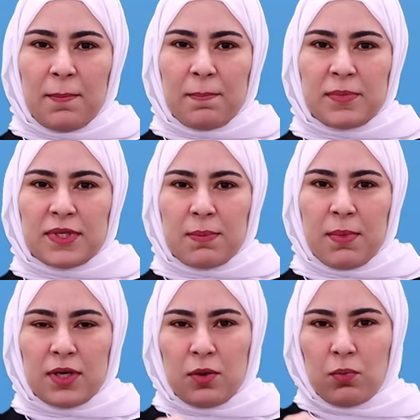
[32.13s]
What do
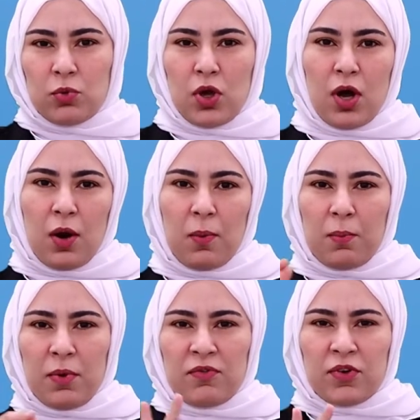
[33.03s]
you know about the
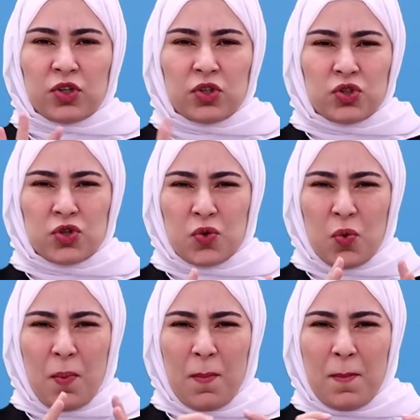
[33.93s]
present
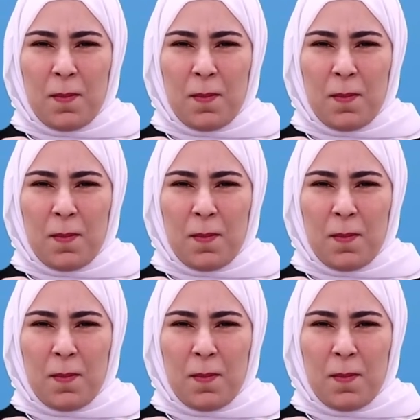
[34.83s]
perfect?